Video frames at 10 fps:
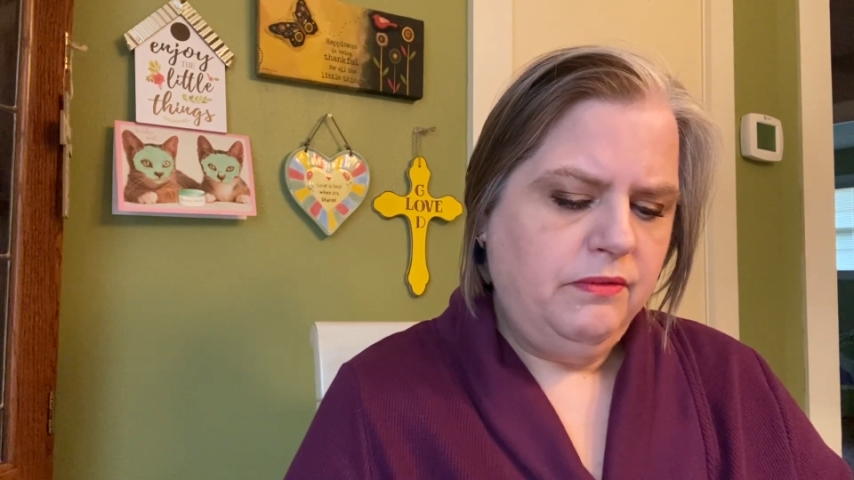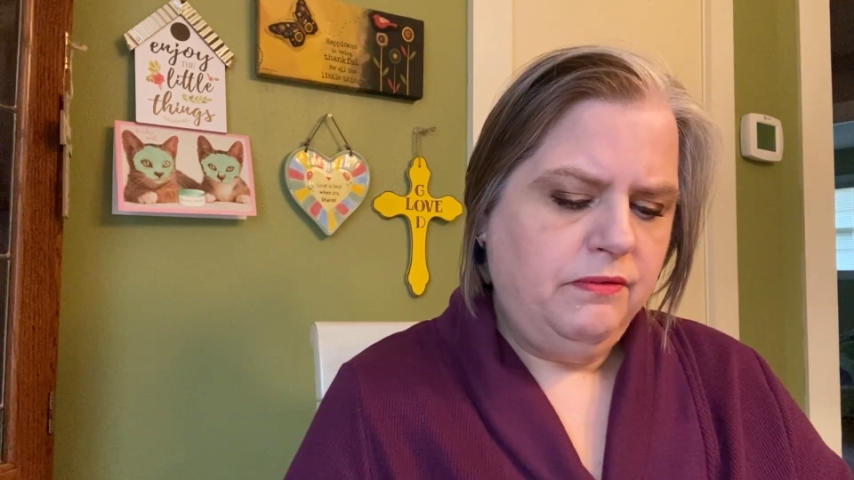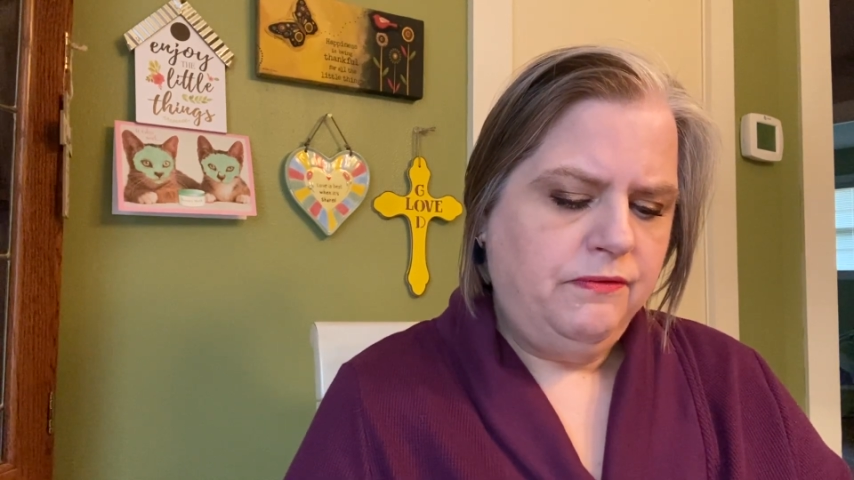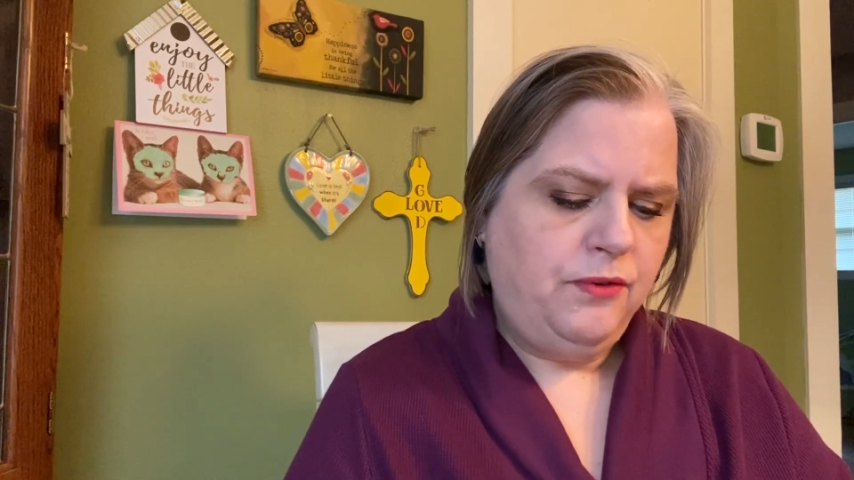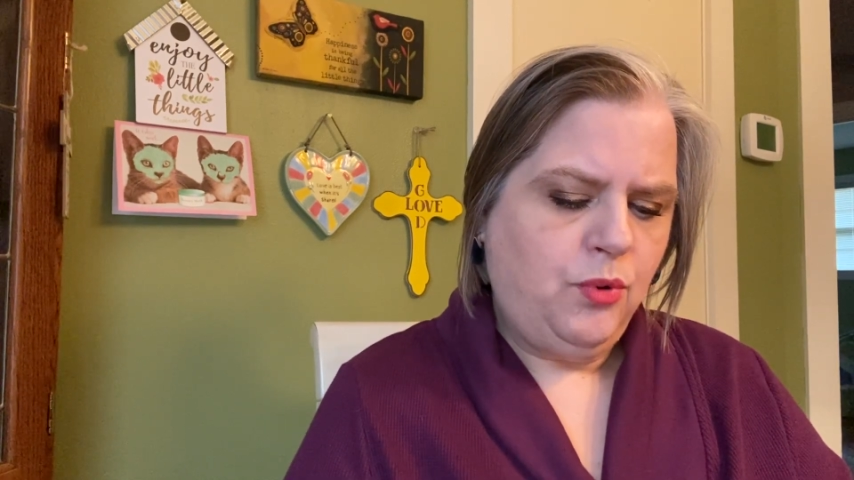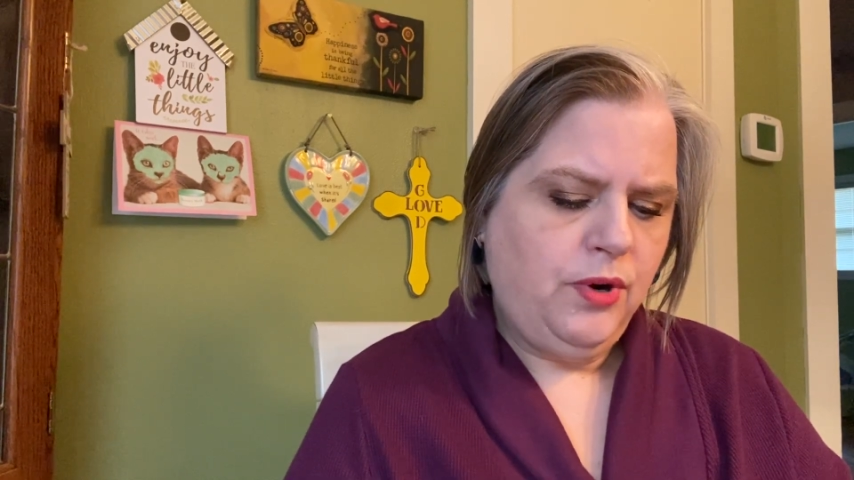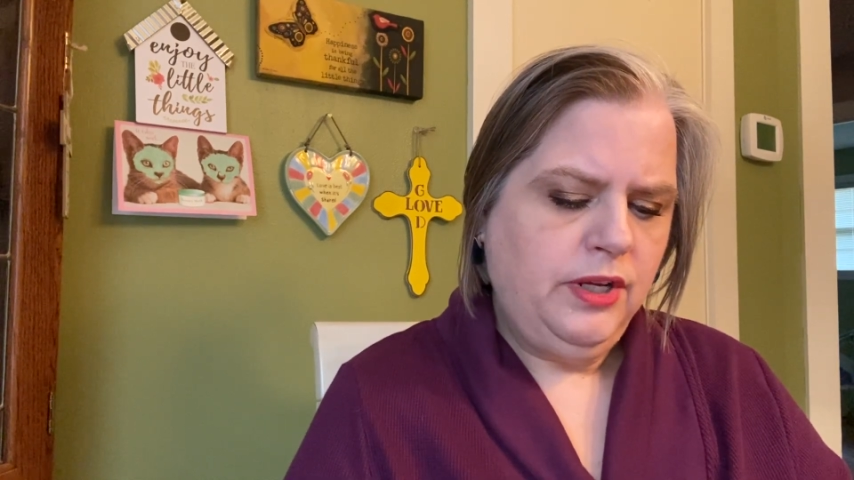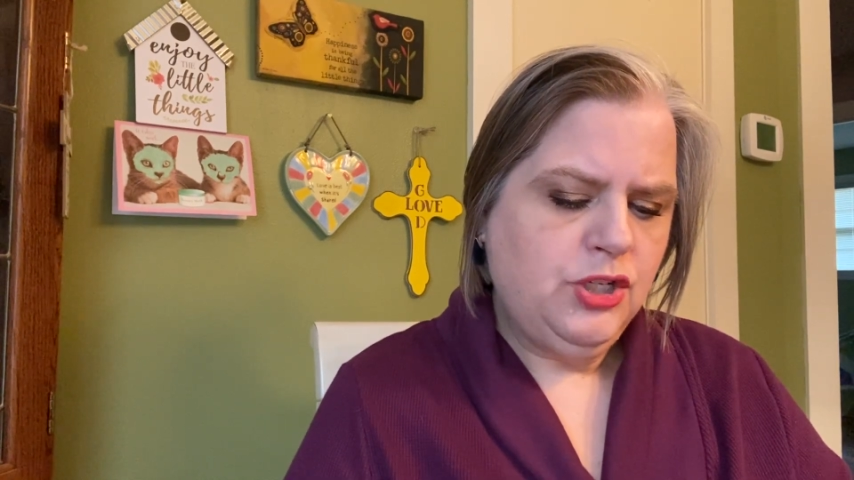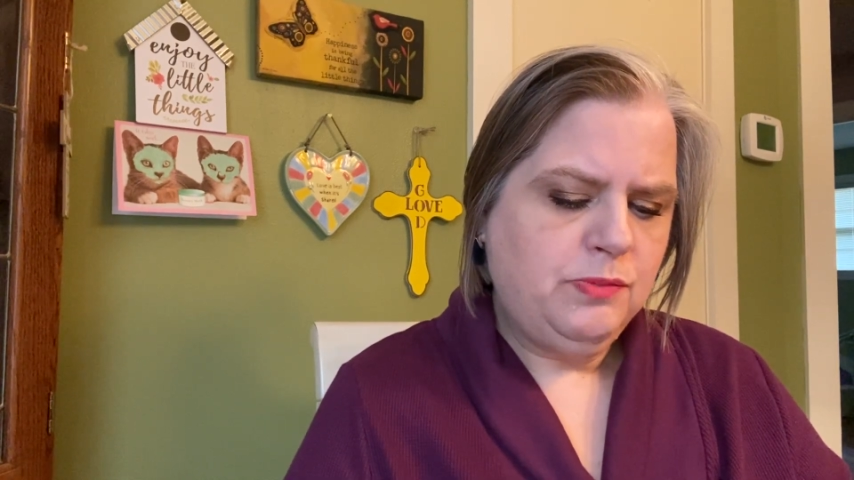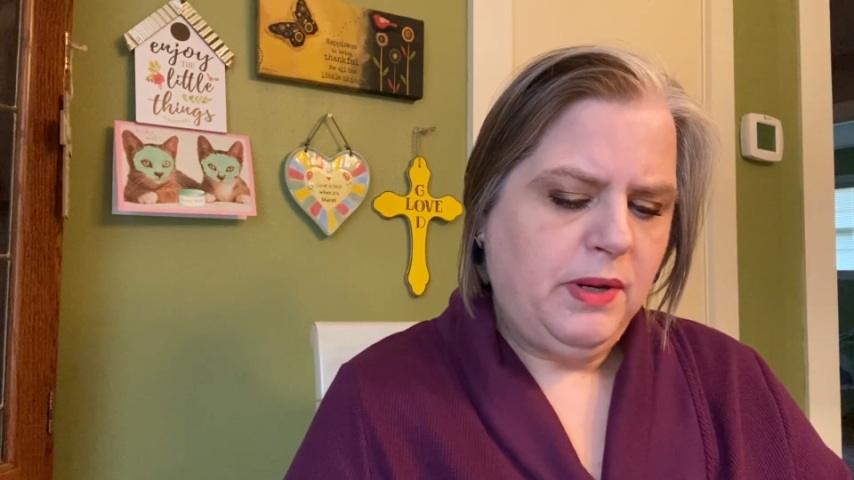four
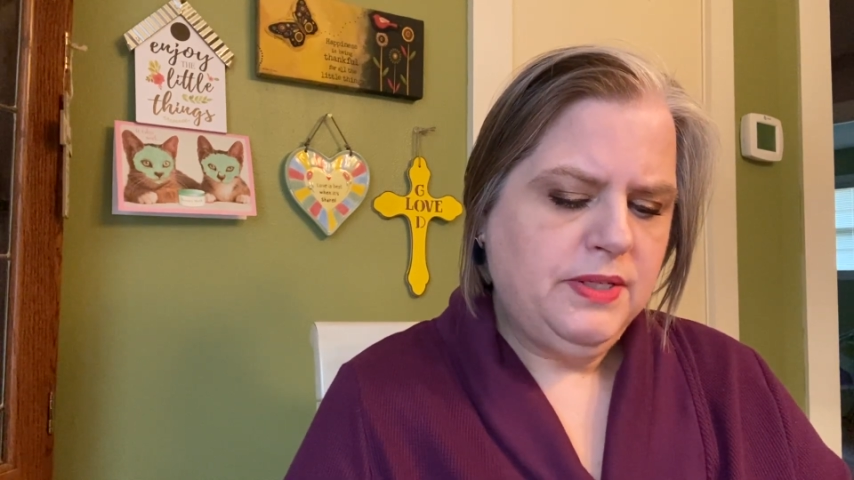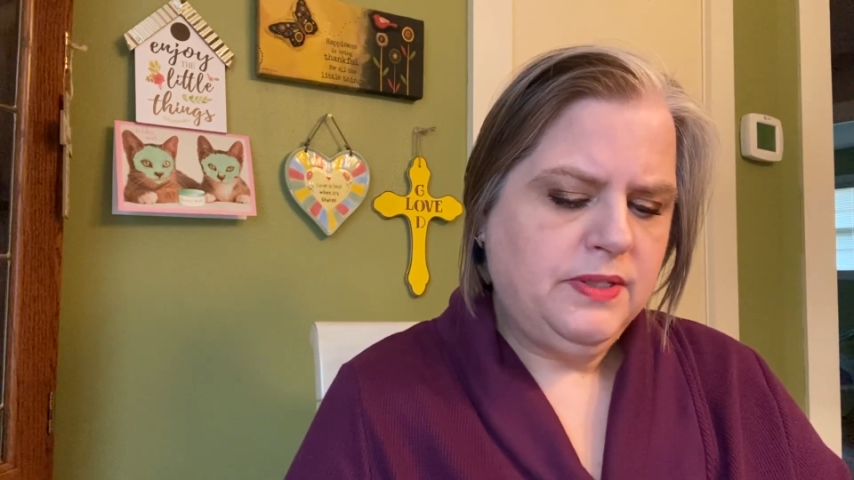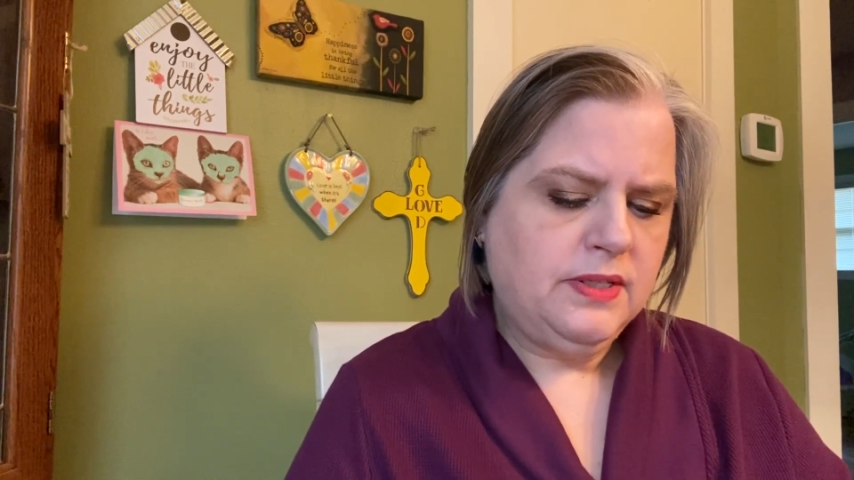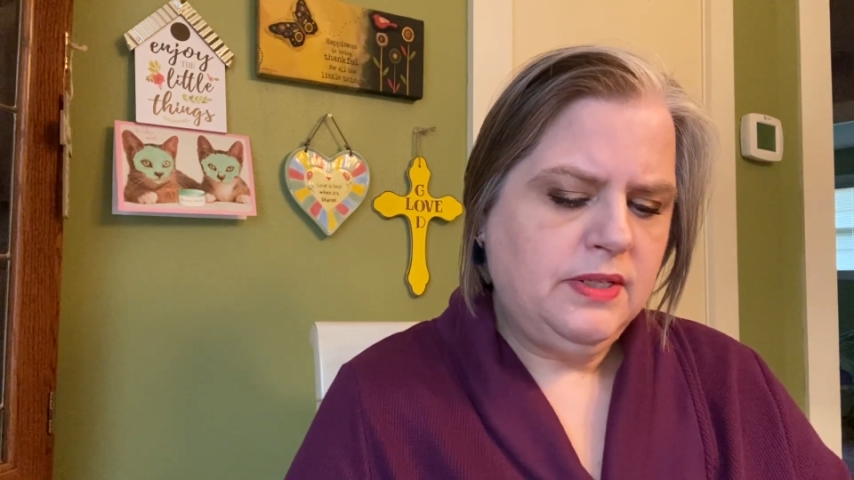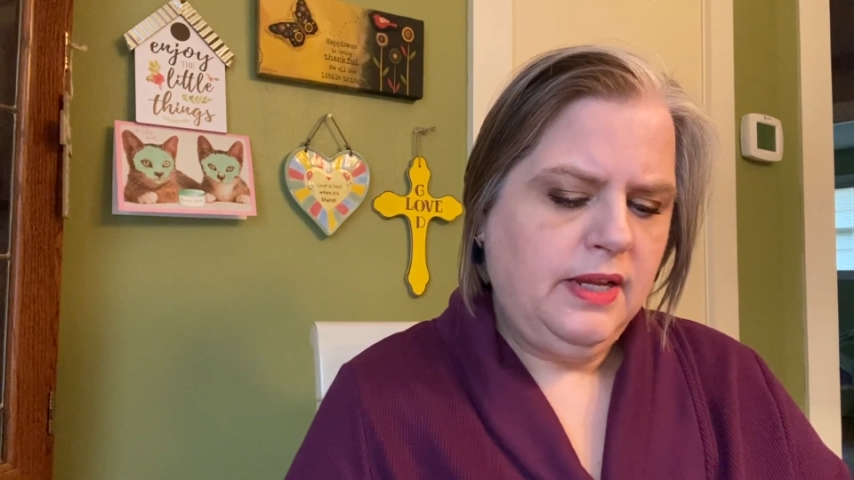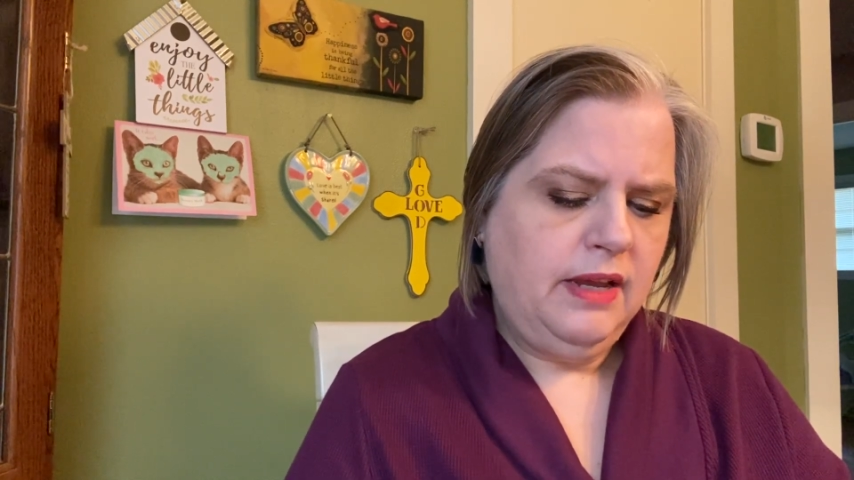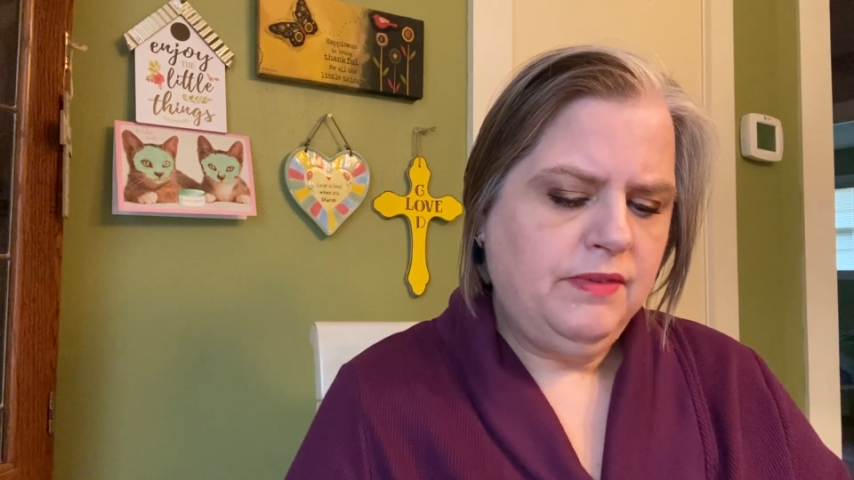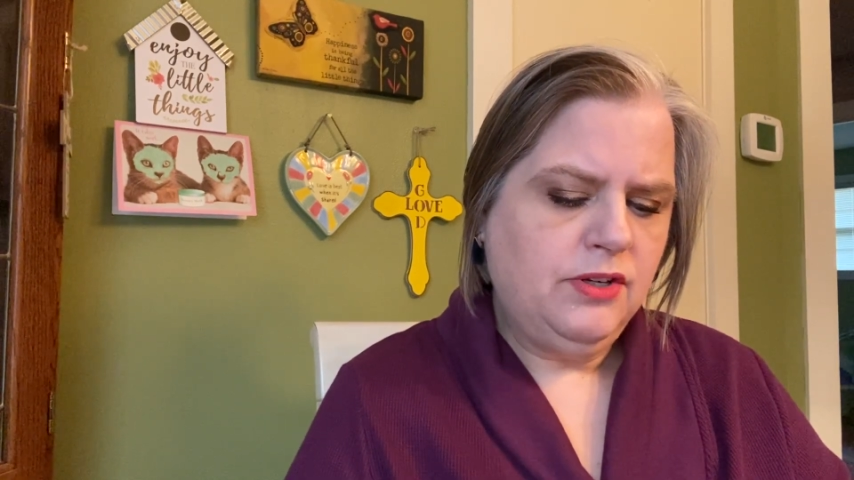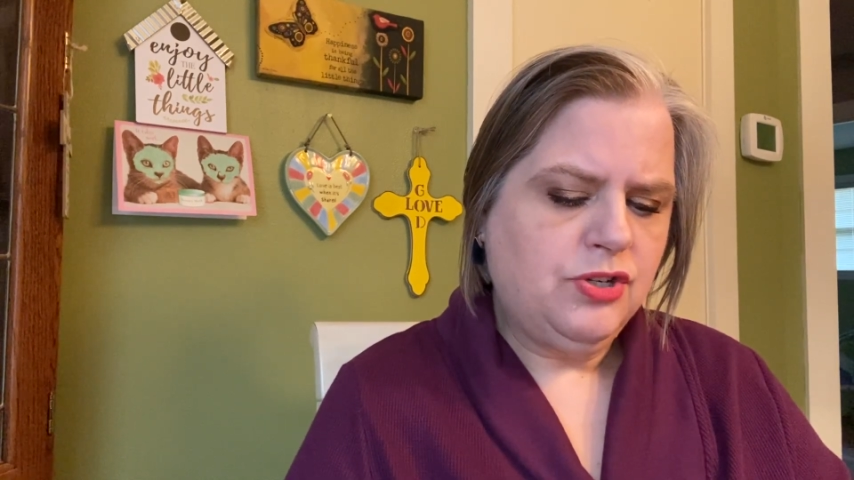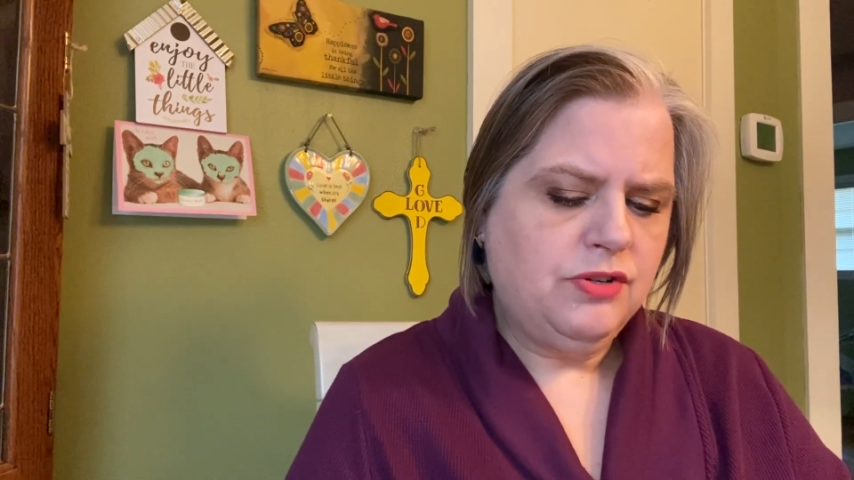inch by six and a half
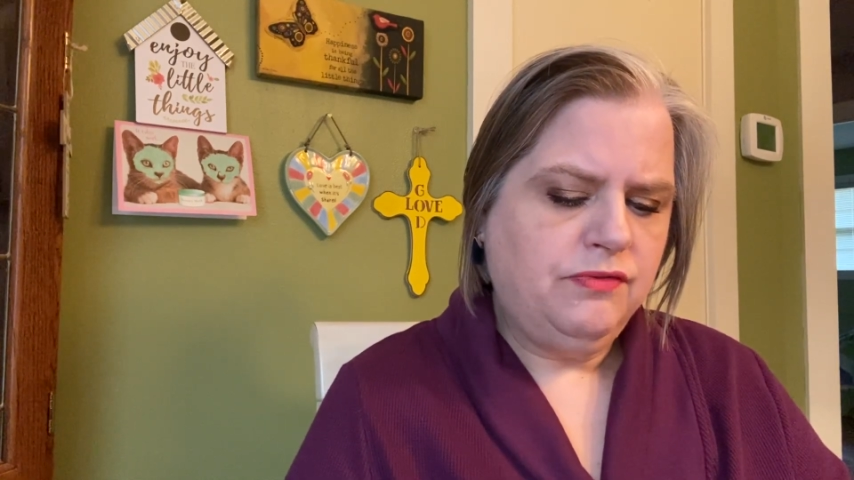inch